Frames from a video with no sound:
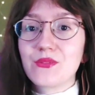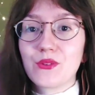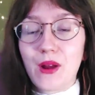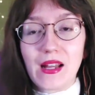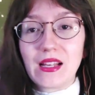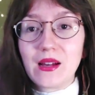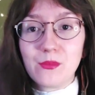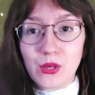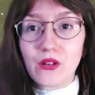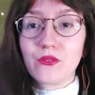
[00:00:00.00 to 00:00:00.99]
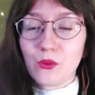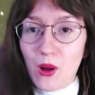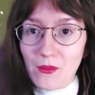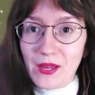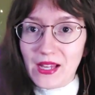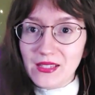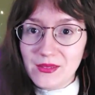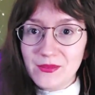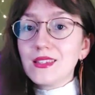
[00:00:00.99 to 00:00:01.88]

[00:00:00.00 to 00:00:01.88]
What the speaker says: for writing a book for Wattpad.